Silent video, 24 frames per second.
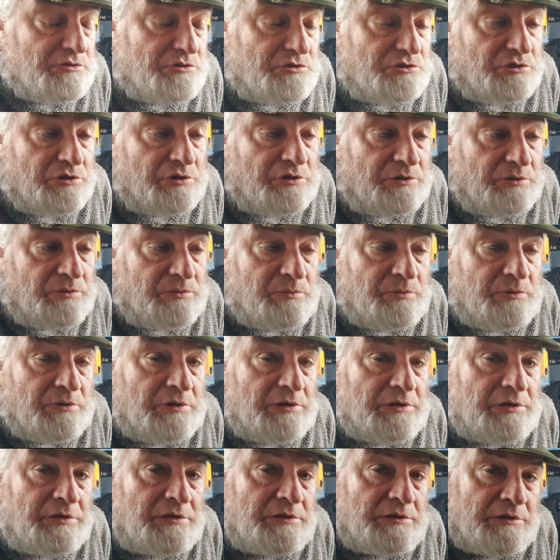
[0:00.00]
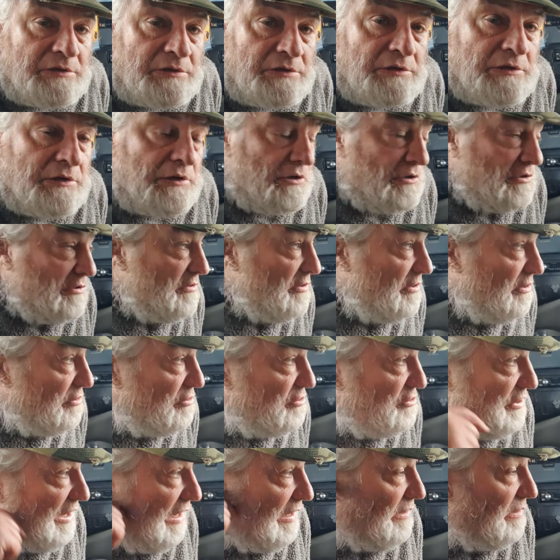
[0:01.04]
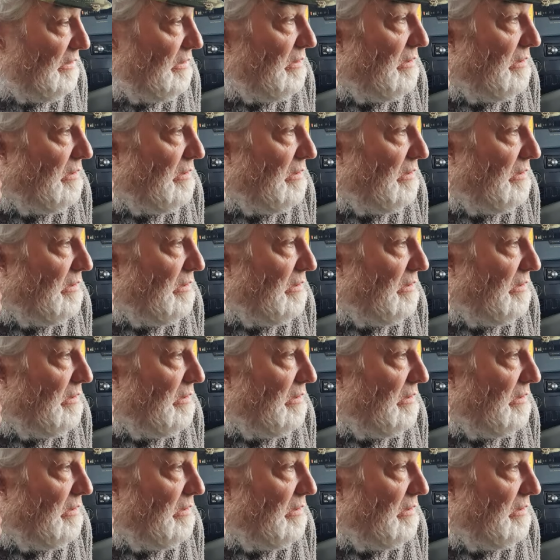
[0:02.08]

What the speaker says: So another good tent.